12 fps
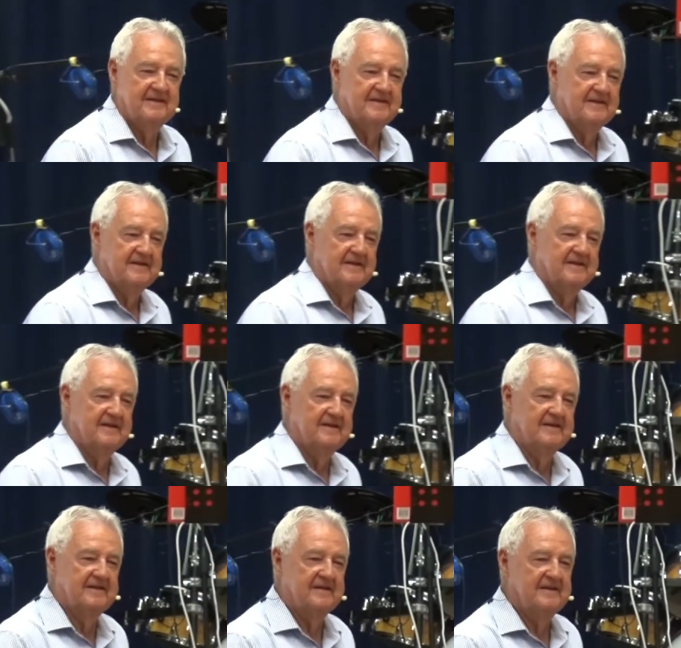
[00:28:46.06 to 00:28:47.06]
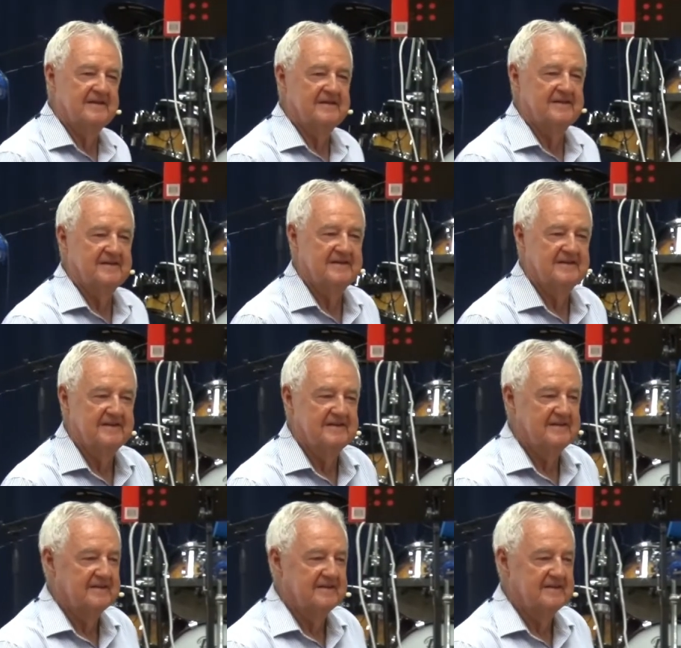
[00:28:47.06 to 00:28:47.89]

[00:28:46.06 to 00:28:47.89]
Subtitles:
(no one is talking)